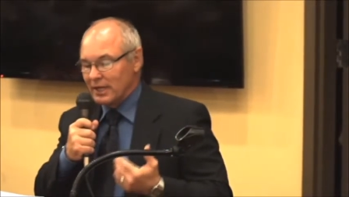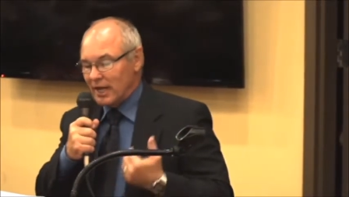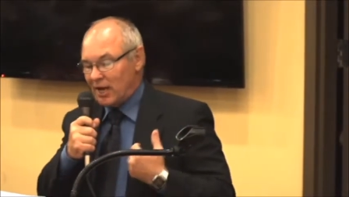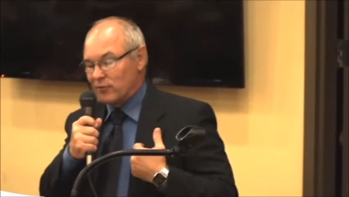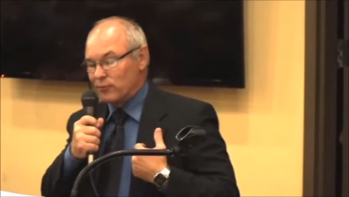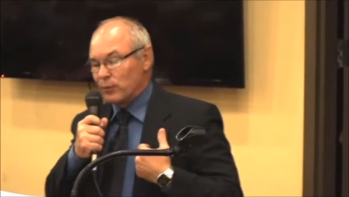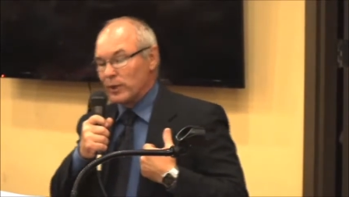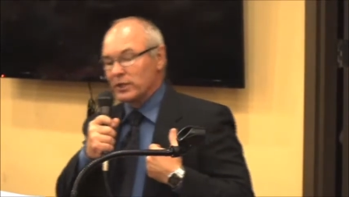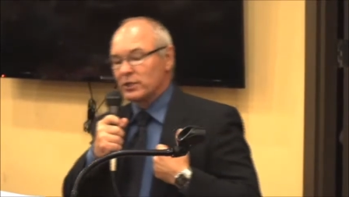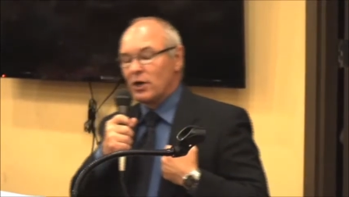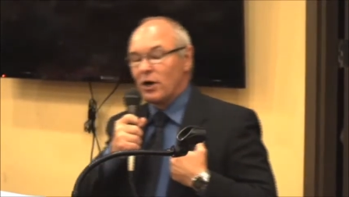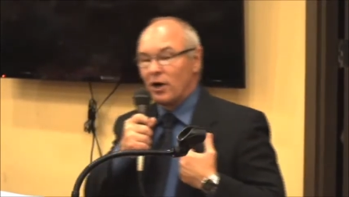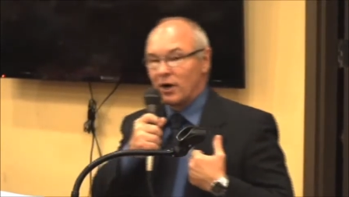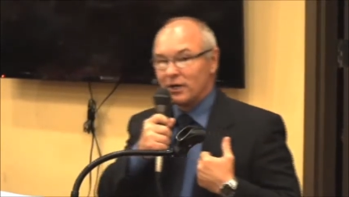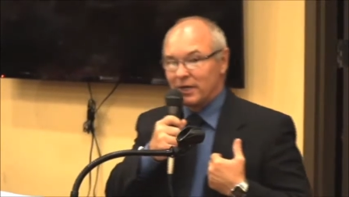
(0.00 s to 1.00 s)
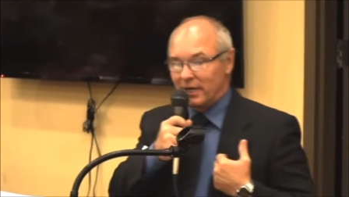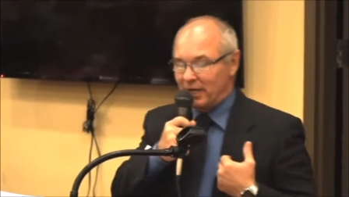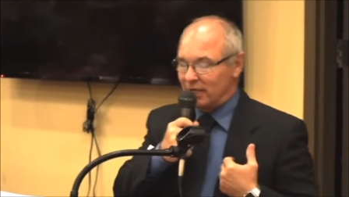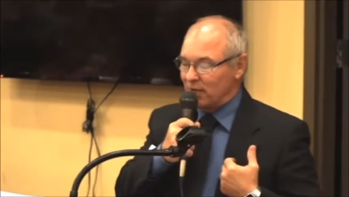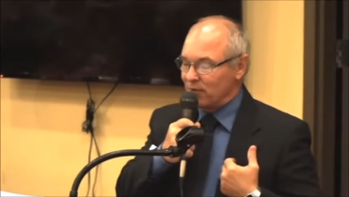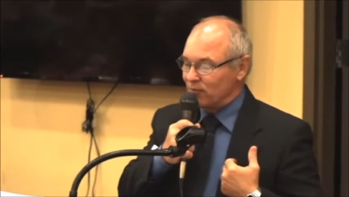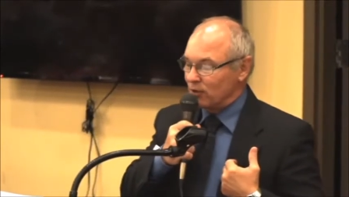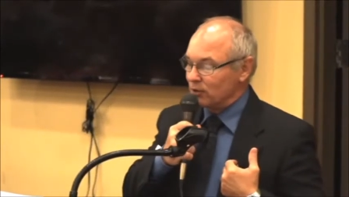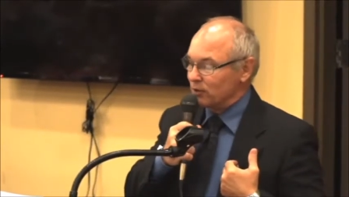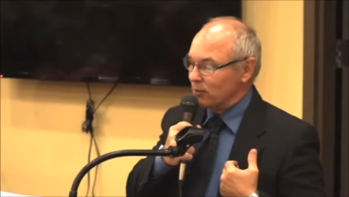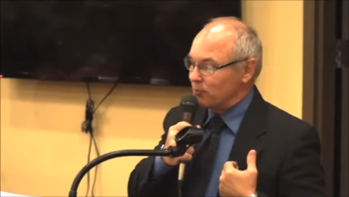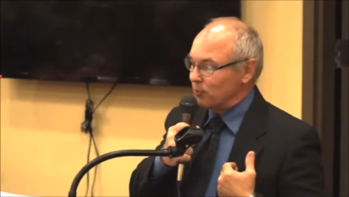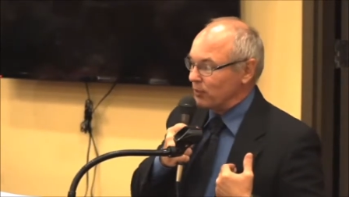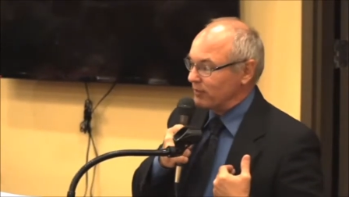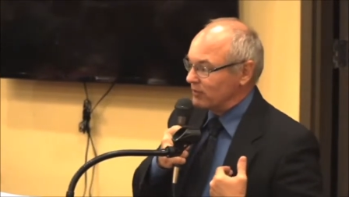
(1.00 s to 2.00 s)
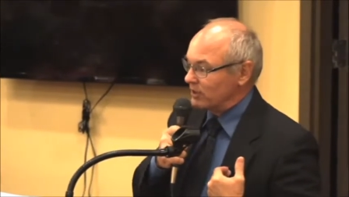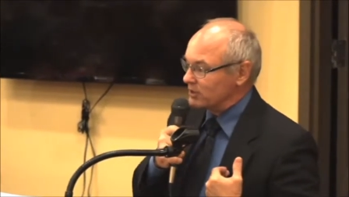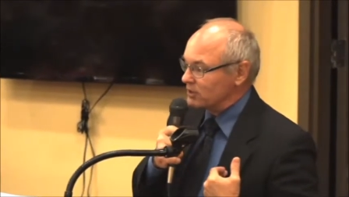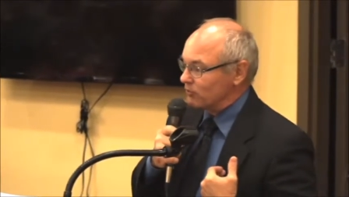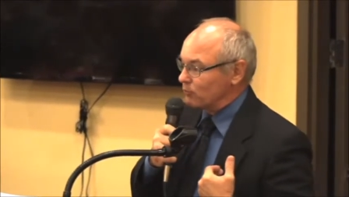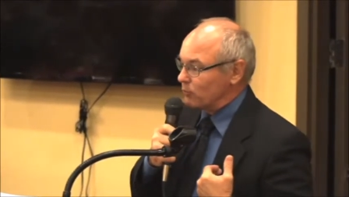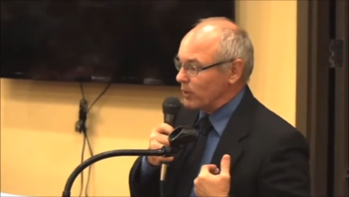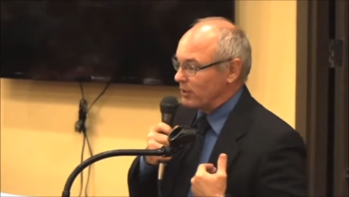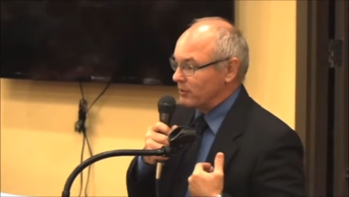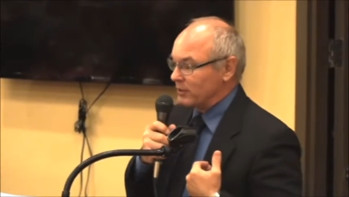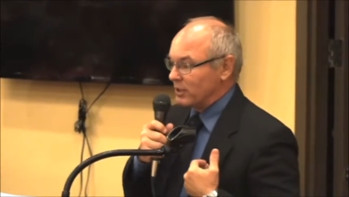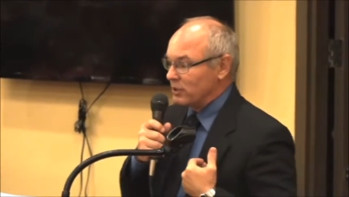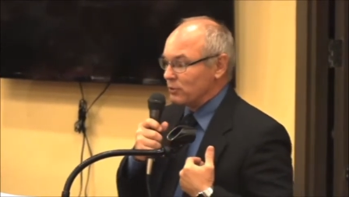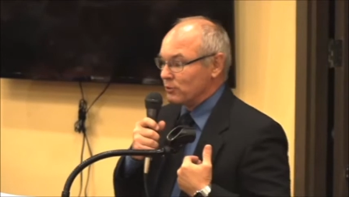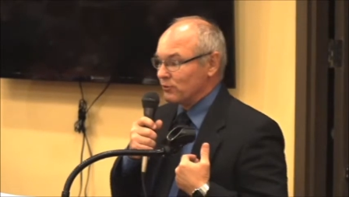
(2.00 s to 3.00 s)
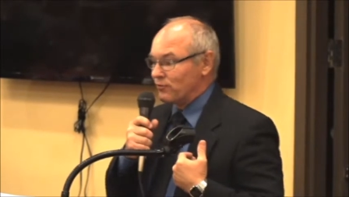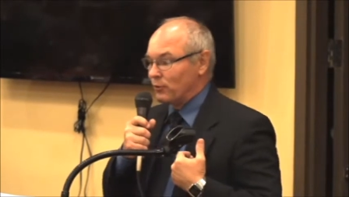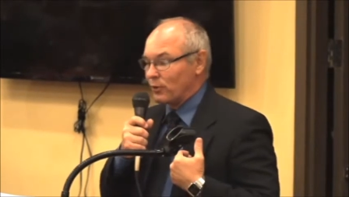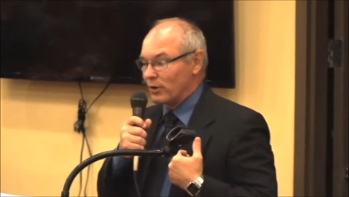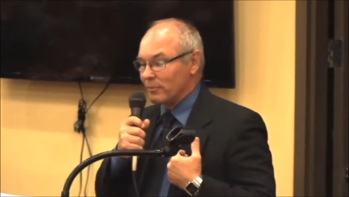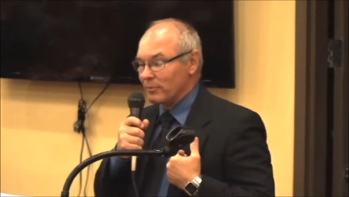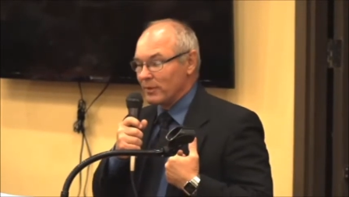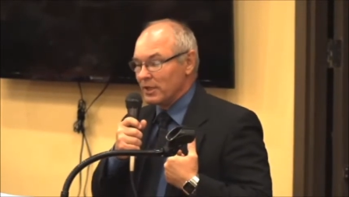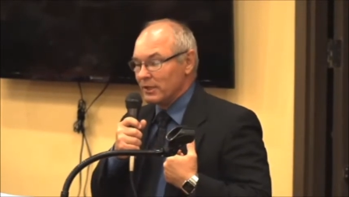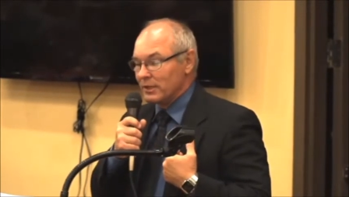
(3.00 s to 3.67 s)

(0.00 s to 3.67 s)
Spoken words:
I've worked hard and I've earned the privilege of wearing the uniform.